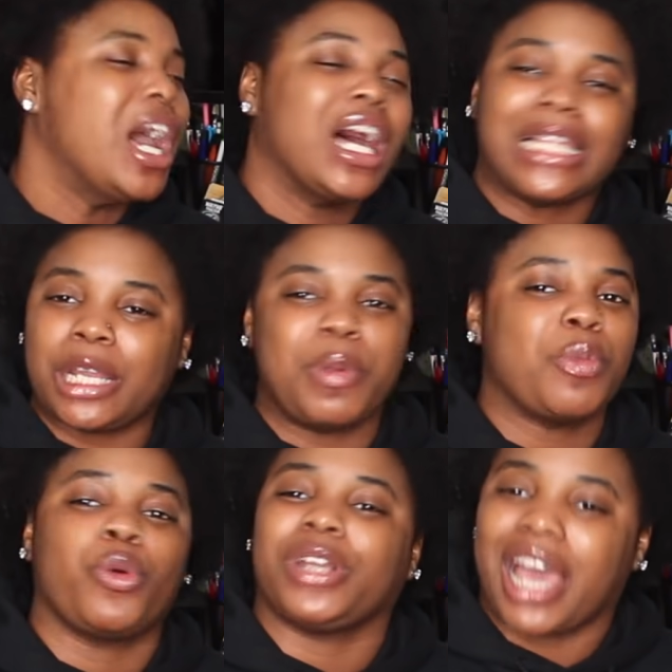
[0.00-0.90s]
A lot of
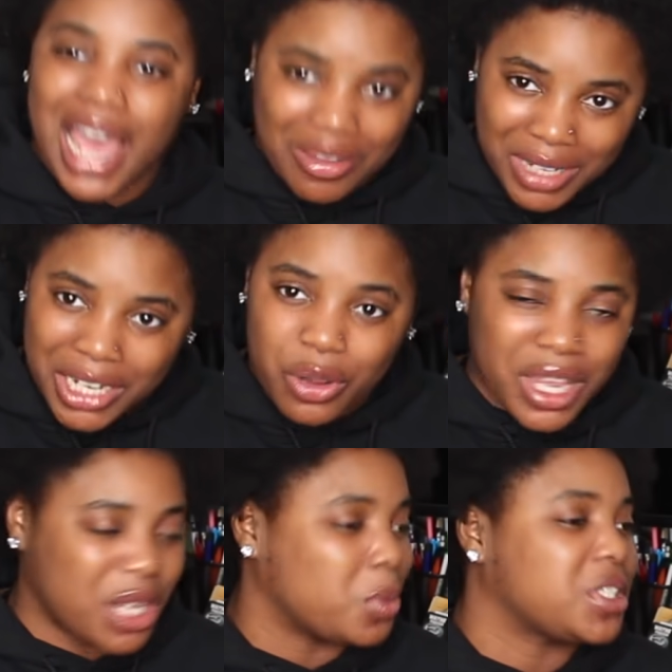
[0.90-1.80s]
people were not having it,
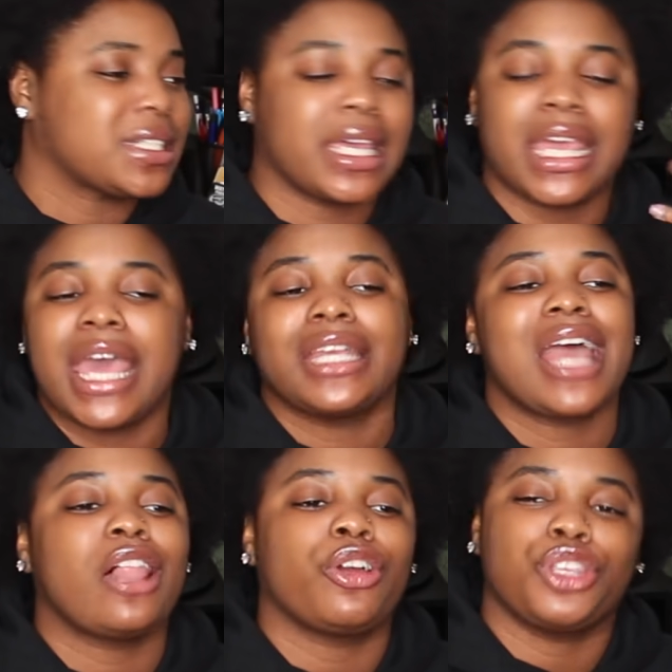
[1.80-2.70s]
okay? They were just like,
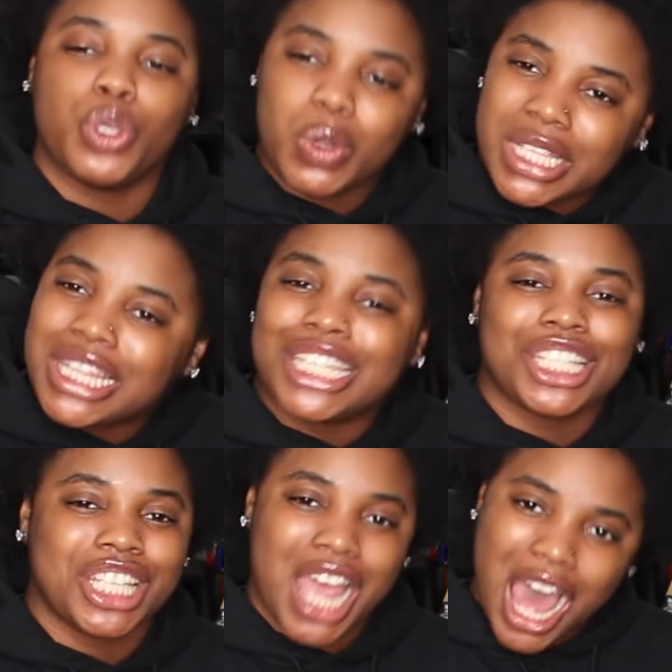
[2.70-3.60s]
y'all are using
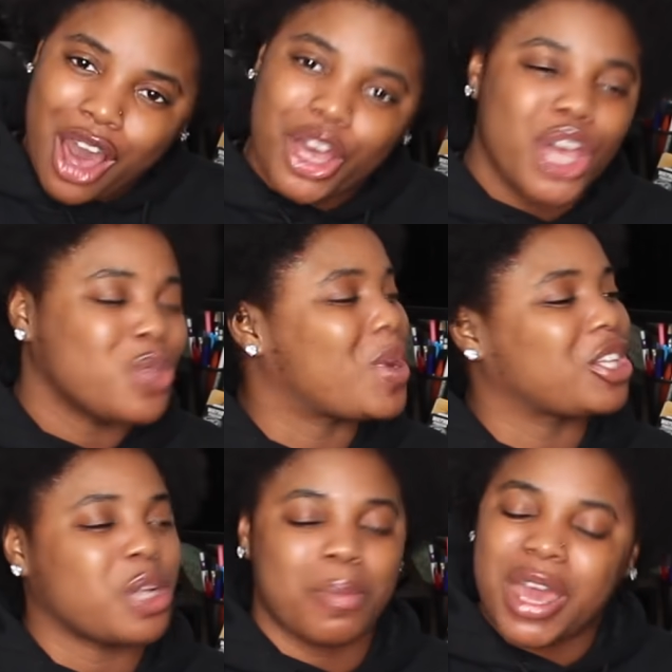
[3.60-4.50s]
this child. You
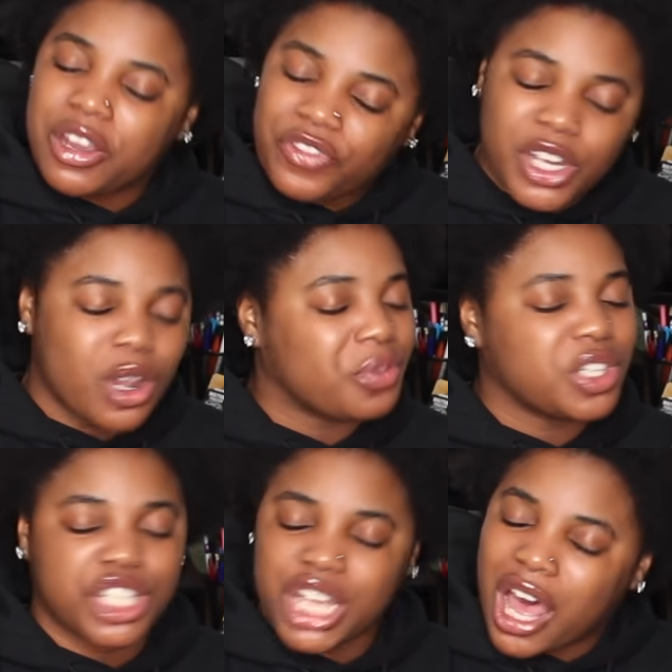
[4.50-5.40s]
guys are benefiting off
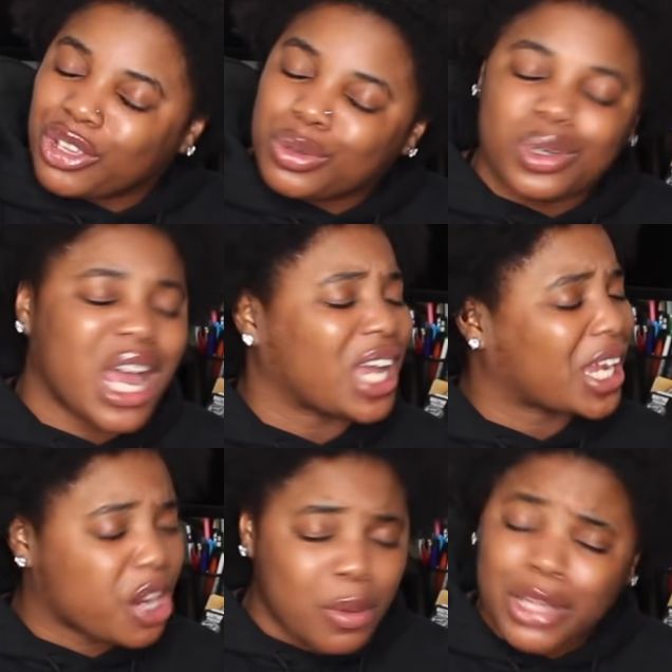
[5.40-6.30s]
this child. You do
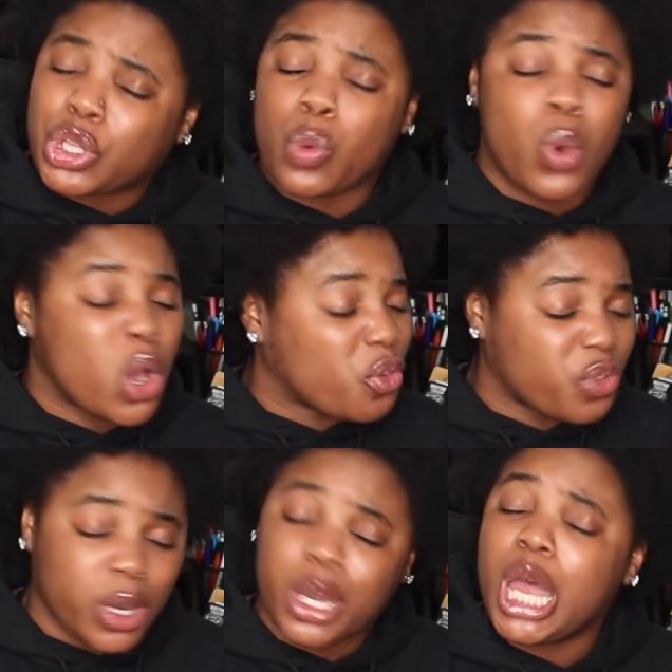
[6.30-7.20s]
not care about the
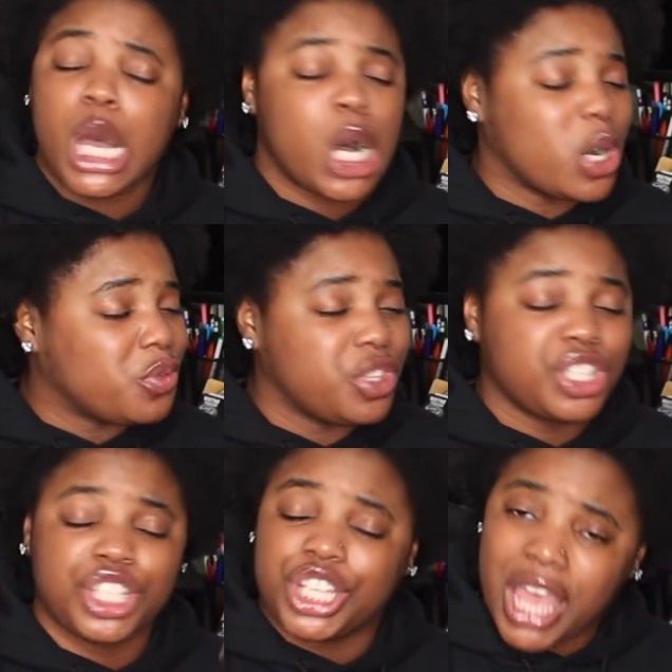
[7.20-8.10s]
welfare of
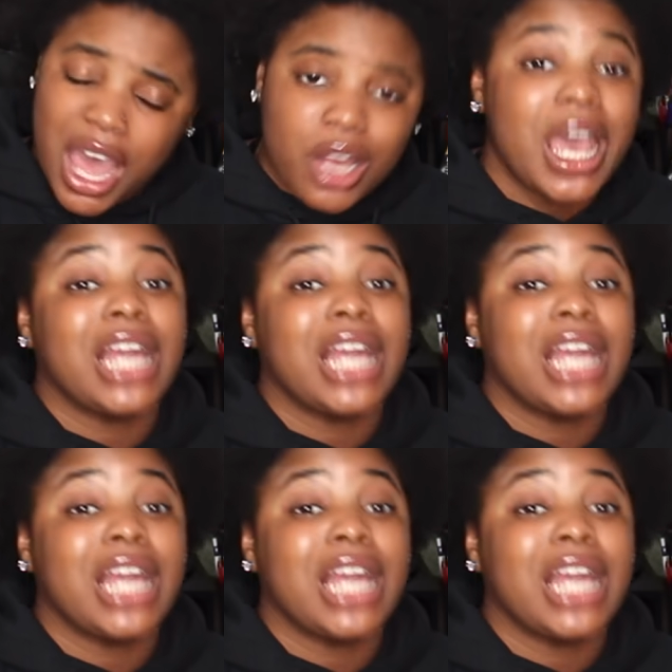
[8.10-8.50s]
this child.